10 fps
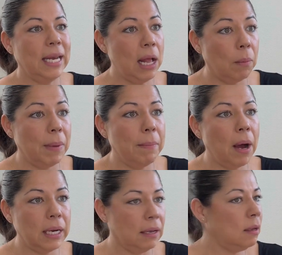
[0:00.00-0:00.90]
help my
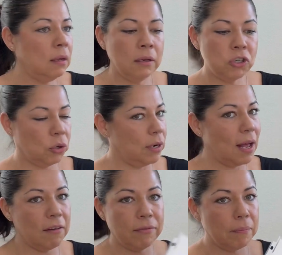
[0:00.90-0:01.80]
body. Sure
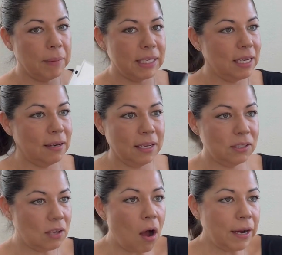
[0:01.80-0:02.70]
enough, my DNA is
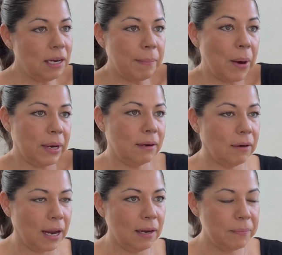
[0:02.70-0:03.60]
talking about it,
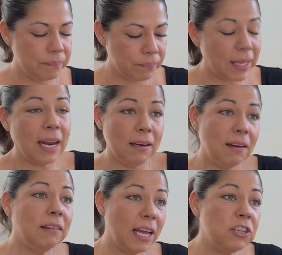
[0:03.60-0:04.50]
right? That I need
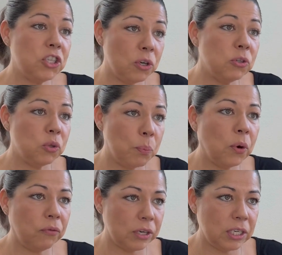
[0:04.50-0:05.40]
additional
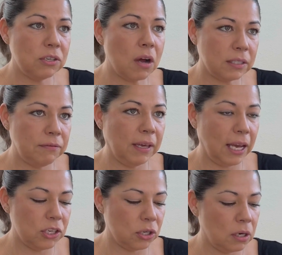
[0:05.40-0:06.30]
support for
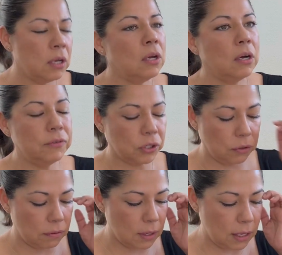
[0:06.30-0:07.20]
detoxification of
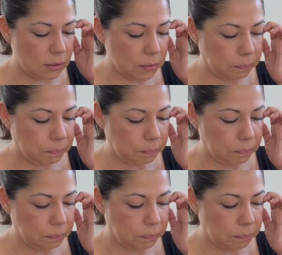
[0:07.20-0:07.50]
certain things.